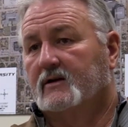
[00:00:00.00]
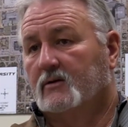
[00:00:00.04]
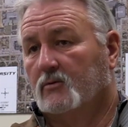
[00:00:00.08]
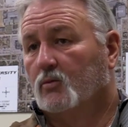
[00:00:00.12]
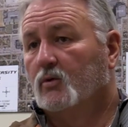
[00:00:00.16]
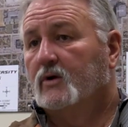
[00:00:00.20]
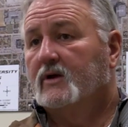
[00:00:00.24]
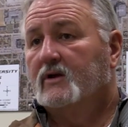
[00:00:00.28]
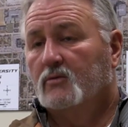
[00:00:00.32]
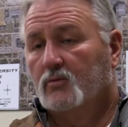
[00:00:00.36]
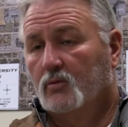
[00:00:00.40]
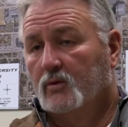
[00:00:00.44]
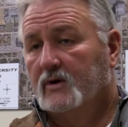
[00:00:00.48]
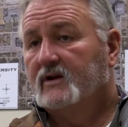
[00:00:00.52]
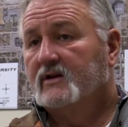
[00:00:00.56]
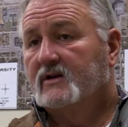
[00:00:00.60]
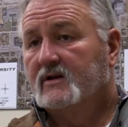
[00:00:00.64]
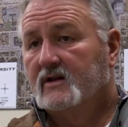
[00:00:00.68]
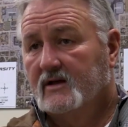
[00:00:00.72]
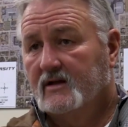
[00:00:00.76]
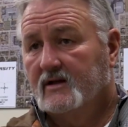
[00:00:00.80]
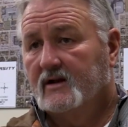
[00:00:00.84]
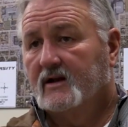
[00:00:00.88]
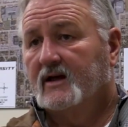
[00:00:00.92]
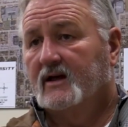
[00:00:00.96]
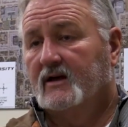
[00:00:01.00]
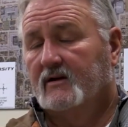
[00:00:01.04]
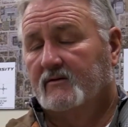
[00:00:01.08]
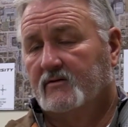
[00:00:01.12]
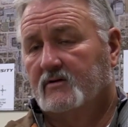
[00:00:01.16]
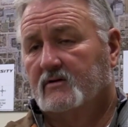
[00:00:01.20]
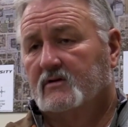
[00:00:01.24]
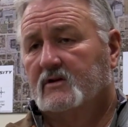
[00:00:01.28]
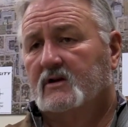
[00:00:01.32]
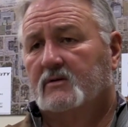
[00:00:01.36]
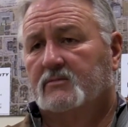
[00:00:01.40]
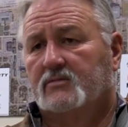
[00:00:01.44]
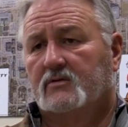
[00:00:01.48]
And we did have
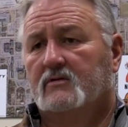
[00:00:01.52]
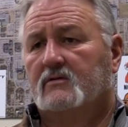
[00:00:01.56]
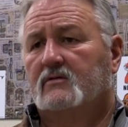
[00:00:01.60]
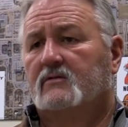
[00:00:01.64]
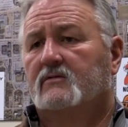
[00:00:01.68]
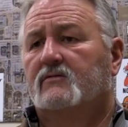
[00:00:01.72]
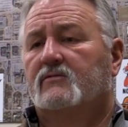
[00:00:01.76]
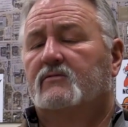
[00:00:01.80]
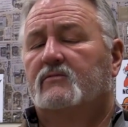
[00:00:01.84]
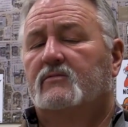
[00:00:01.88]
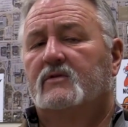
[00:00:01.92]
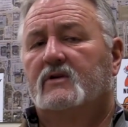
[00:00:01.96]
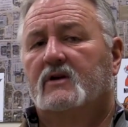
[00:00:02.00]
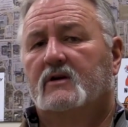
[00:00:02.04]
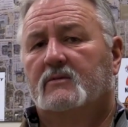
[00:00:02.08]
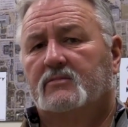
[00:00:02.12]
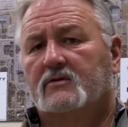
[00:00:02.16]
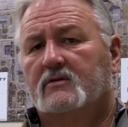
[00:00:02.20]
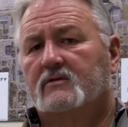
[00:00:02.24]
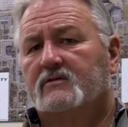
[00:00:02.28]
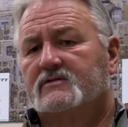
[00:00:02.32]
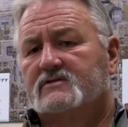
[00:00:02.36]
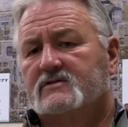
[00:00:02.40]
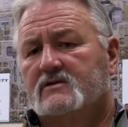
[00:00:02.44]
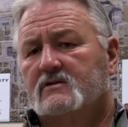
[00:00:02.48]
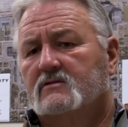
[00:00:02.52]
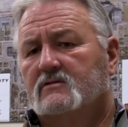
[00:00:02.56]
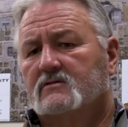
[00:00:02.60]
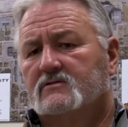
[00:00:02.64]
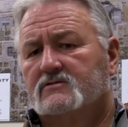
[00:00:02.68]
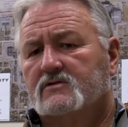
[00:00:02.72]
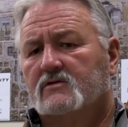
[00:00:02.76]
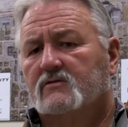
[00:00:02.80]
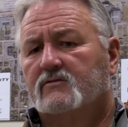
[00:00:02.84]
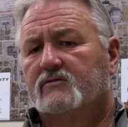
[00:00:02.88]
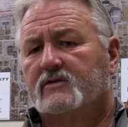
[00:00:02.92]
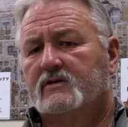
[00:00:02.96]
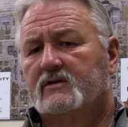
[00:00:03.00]
a couple of songs
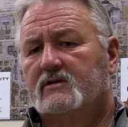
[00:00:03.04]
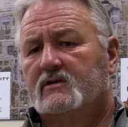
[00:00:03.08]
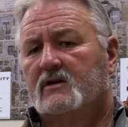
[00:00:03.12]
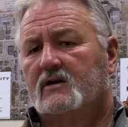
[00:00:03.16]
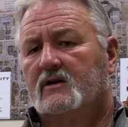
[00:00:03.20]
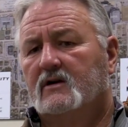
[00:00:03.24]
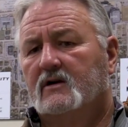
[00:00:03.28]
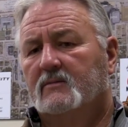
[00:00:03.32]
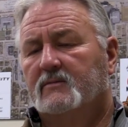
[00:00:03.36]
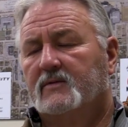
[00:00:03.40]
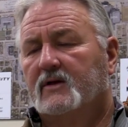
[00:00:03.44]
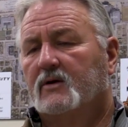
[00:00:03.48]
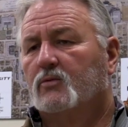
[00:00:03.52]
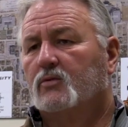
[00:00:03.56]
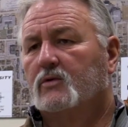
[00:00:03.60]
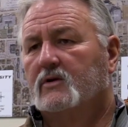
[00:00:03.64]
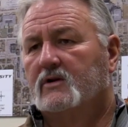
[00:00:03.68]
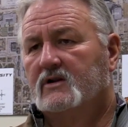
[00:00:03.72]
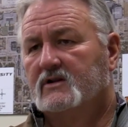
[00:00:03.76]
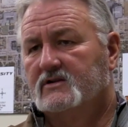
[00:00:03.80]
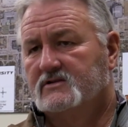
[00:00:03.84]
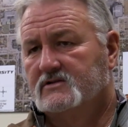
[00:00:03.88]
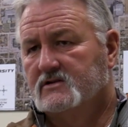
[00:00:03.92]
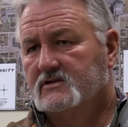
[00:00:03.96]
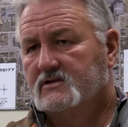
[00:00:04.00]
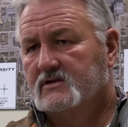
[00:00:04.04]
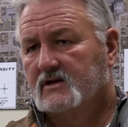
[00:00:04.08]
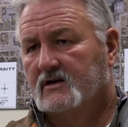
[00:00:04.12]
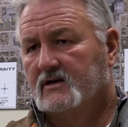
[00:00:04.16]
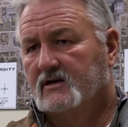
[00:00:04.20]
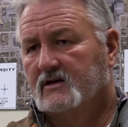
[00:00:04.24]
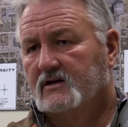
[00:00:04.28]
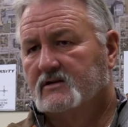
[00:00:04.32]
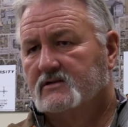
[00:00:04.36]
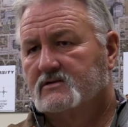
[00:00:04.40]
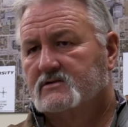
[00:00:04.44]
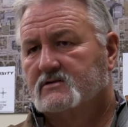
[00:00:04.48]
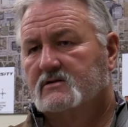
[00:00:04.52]
over the time that were
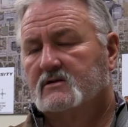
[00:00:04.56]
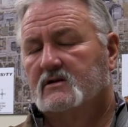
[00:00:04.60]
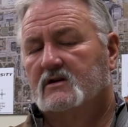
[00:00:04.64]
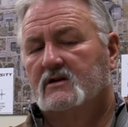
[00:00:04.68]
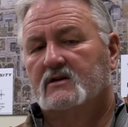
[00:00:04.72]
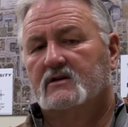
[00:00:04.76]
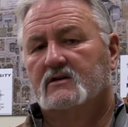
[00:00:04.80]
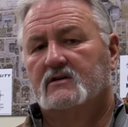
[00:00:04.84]
digitized.